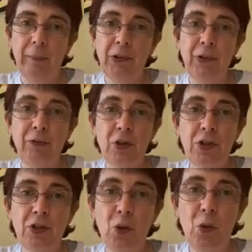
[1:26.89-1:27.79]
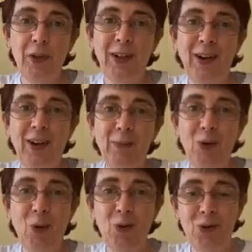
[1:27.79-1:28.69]
So the first poem I'm
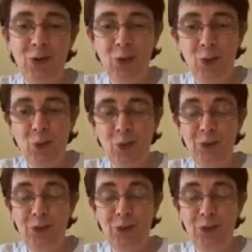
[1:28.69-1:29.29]
going to